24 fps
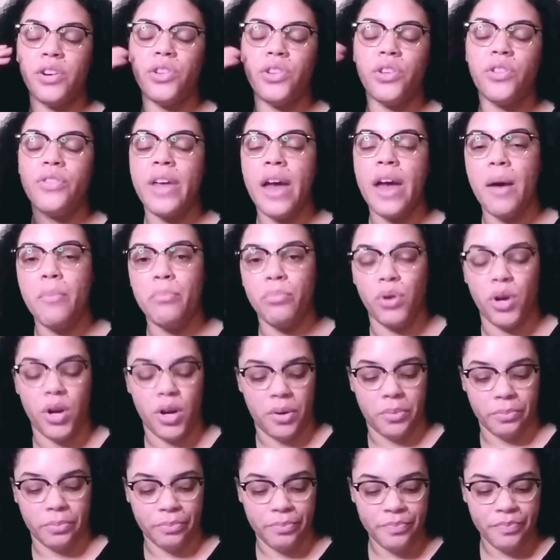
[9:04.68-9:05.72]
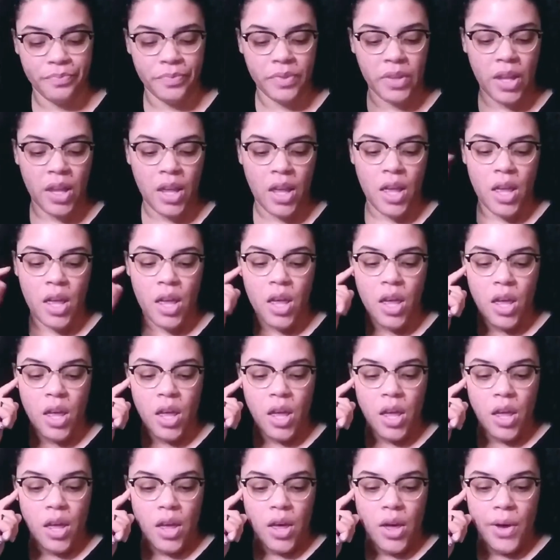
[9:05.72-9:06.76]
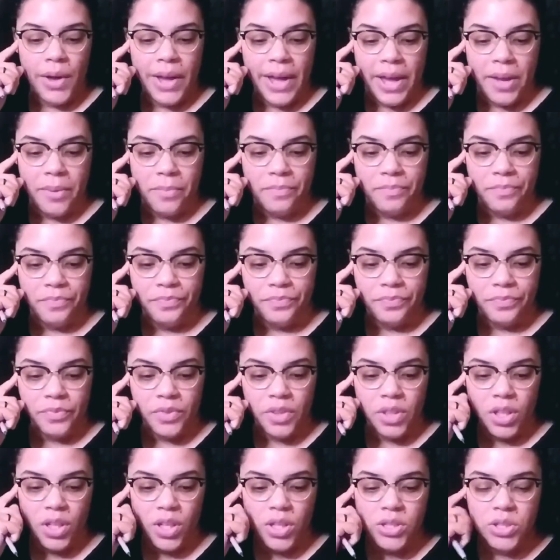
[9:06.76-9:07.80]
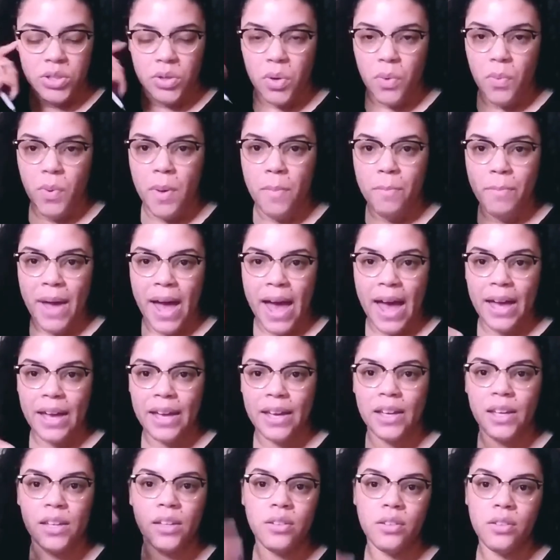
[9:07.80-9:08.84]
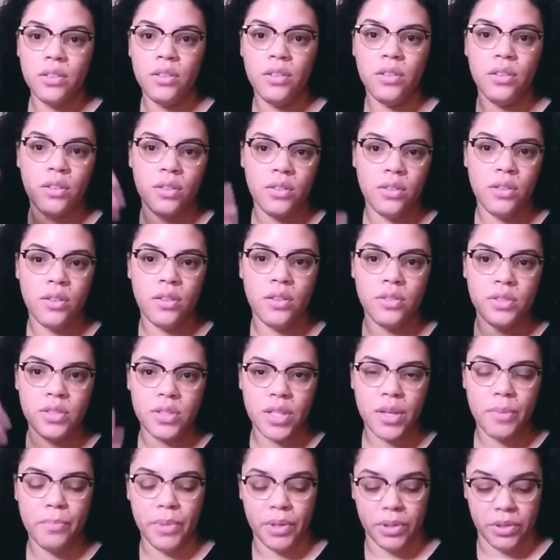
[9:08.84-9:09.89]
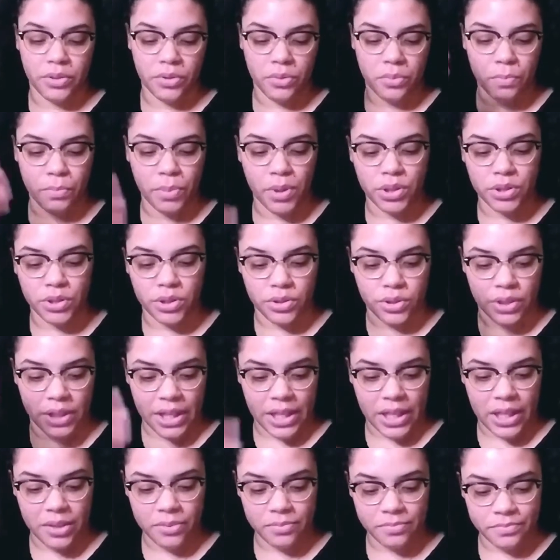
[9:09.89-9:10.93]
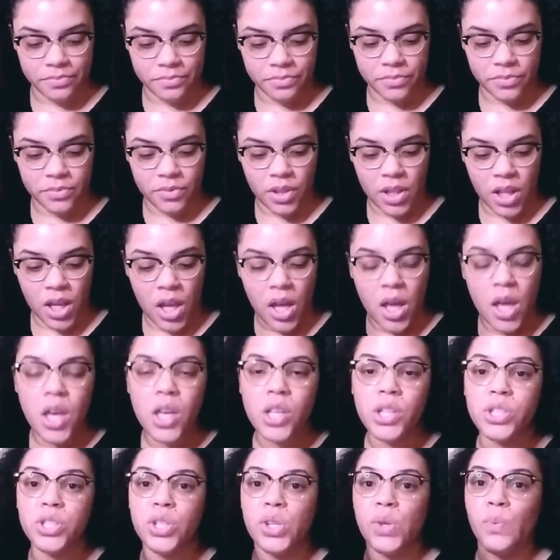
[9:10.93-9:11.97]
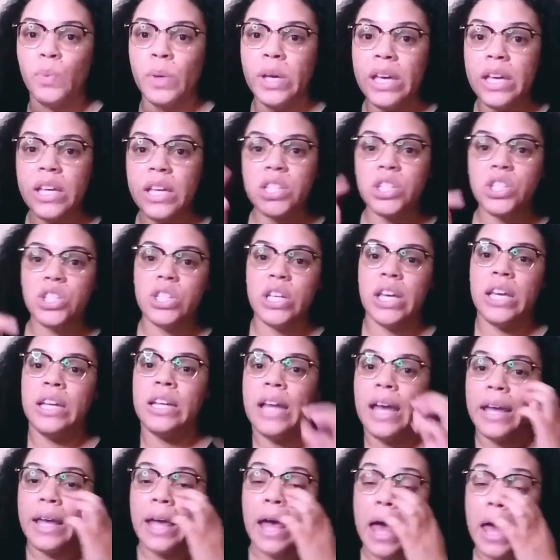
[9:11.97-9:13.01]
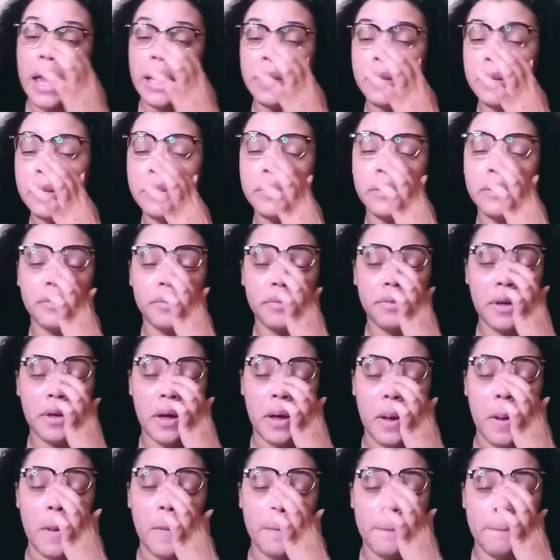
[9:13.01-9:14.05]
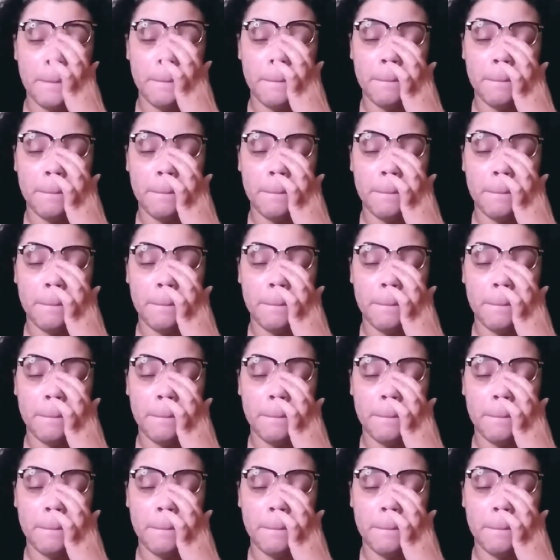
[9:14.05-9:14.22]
that part. Okay, so we went back to the Bundlegate to which, and I kind of um,